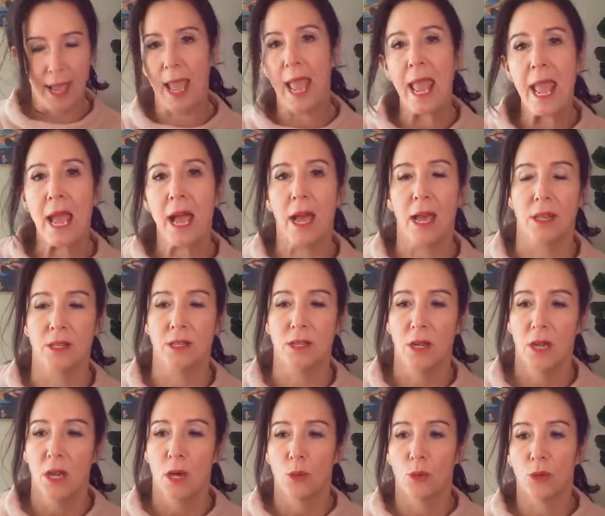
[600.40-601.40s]
And
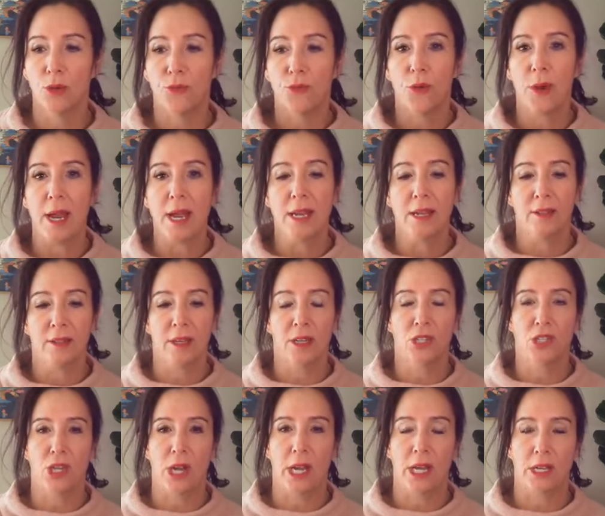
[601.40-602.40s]
we're afraid it's going
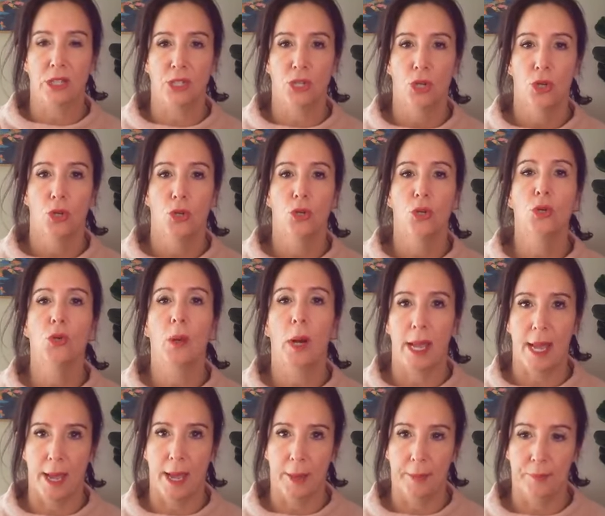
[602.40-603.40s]
to change who
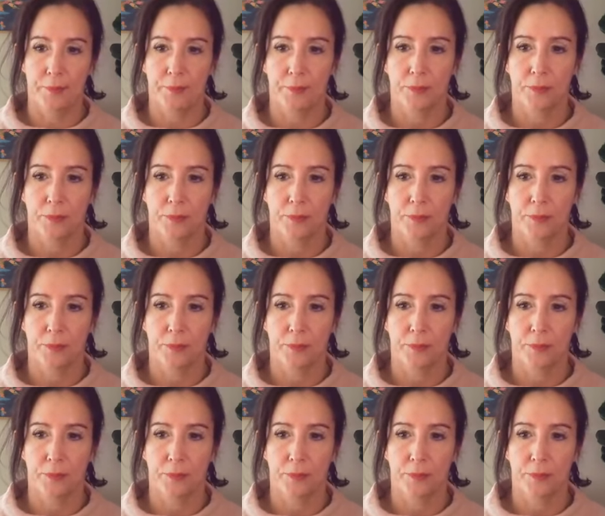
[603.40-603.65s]
I am.